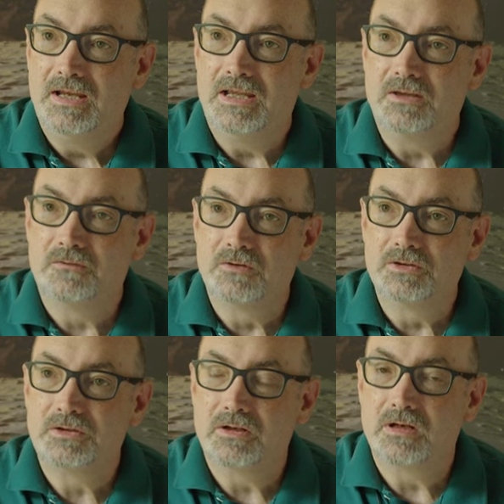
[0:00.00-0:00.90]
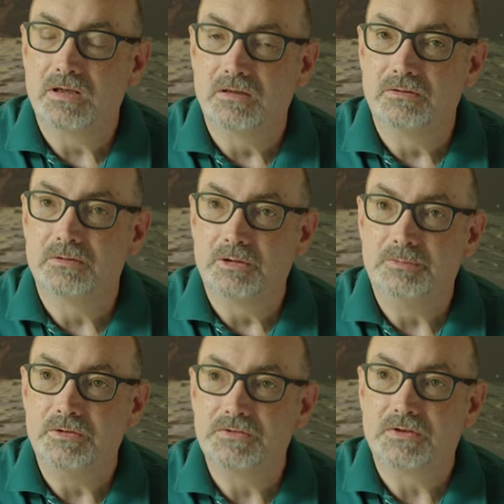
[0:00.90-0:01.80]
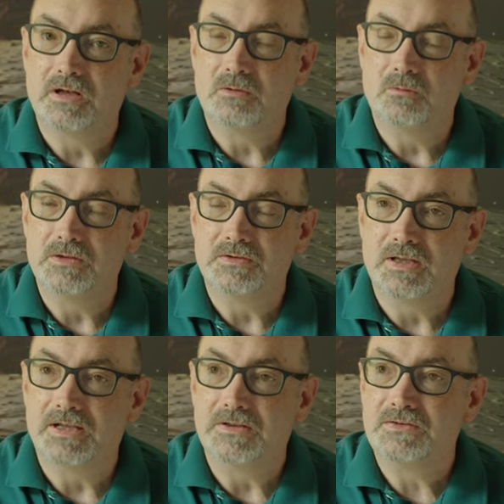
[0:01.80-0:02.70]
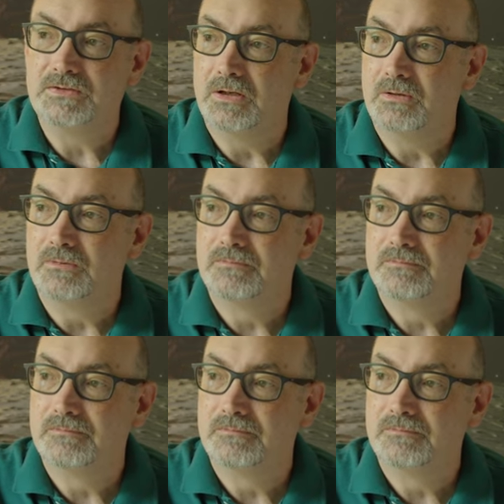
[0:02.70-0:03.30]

And the first song I learned to read music on was Let It Snow.